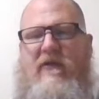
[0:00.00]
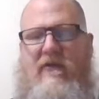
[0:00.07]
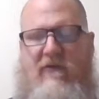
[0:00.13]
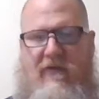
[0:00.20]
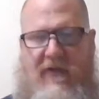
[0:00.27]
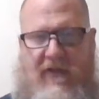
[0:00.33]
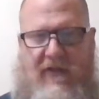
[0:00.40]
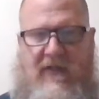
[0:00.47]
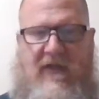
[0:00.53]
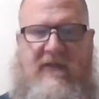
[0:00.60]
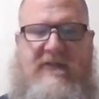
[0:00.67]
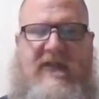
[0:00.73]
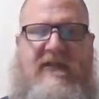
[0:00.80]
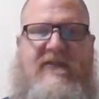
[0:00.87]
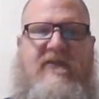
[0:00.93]
You need to
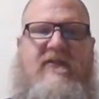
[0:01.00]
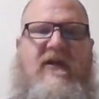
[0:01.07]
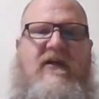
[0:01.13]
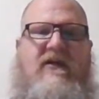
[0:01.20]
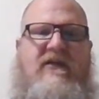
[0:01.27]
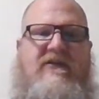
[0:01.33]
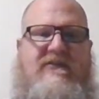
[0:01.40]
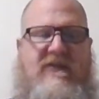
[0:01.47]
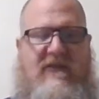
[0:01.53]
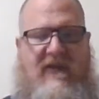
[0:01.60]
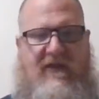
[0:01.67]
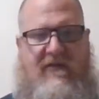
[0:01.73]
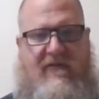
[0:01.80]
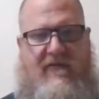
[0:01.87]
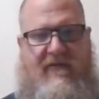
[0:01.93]
contact the college and
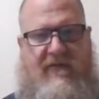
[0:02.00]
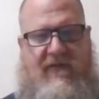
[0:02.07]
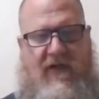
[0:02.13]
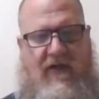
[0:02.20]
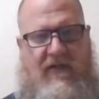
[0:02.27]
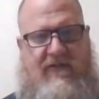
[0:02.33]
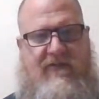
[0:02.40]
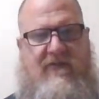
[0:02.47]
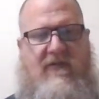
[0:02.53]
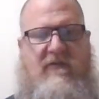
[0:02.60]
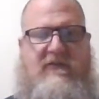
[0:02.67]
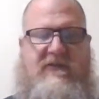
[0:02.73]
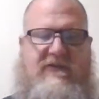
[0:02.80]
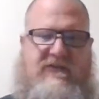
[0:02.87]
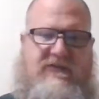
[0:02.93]
let the college
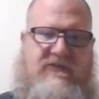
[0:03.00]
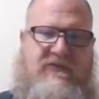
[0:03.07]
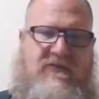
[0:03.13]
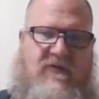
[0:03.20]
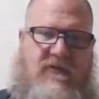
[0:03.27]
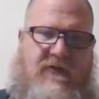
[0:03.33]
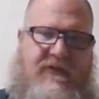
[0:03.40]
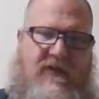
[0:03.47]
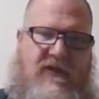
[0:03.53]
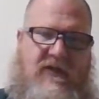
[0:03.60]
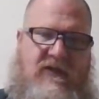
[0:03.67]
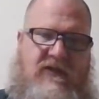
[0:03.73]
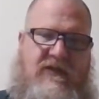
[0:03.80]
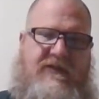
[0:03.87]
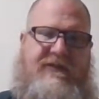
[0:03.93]
know that this is going
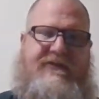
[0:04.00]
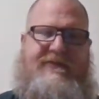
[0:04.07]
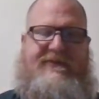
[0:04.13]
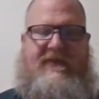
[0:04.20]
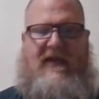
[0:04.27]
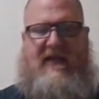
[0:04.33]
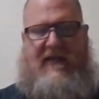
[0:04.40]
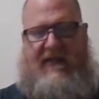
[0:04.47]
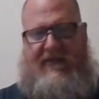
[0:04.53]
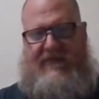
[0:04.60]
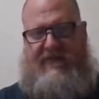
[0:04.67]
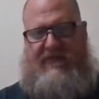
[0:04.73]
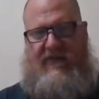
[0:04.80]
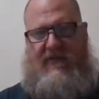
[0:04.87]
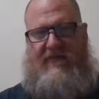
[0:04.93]
on, that kind
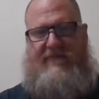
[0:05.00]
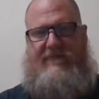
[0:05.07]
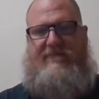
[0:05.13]
of stuff.